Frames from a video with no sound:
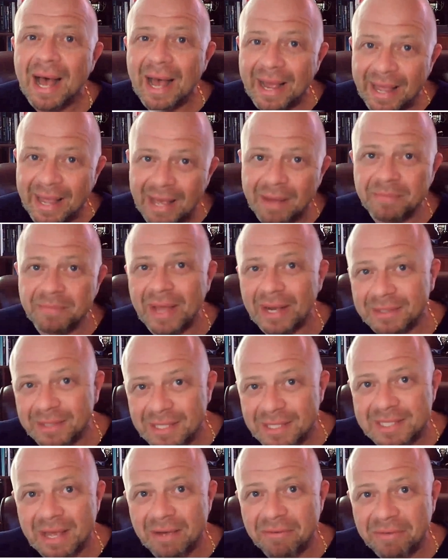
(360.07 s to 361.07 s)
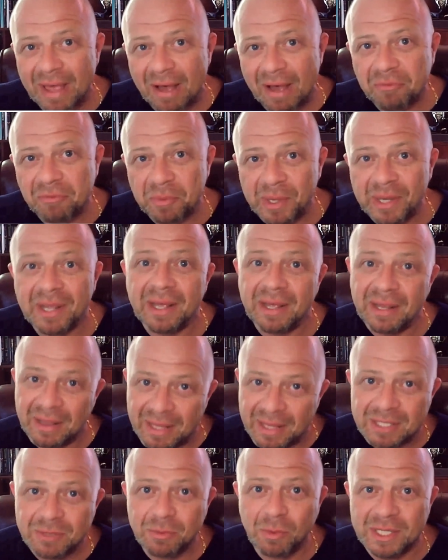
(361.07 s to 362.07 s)
I am Dr. Zev Kaufman, and
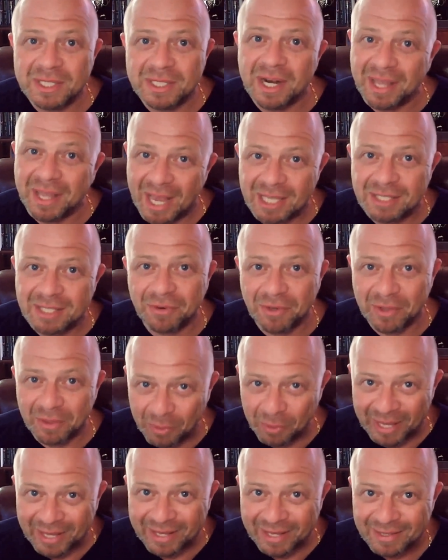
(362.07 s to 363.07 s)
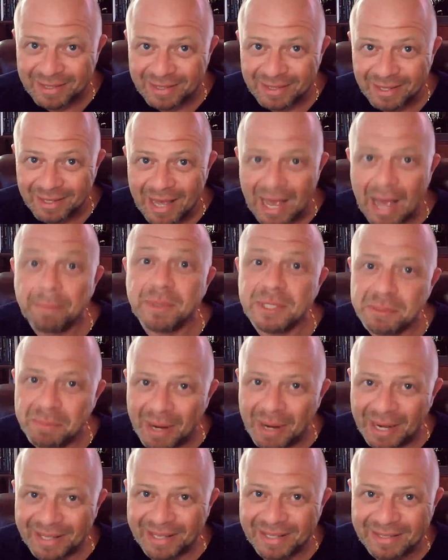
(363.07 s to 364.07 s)
this was our case for the week. Happy
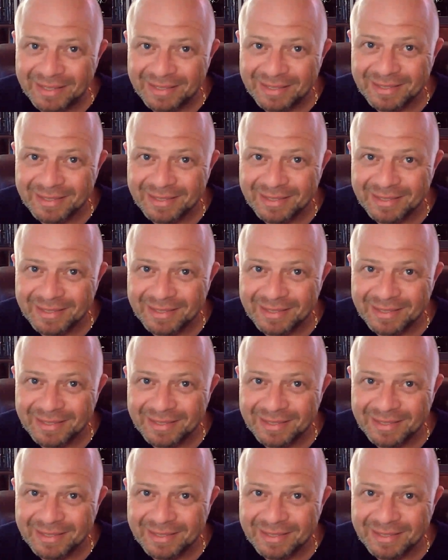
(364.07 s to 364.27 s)
smiling.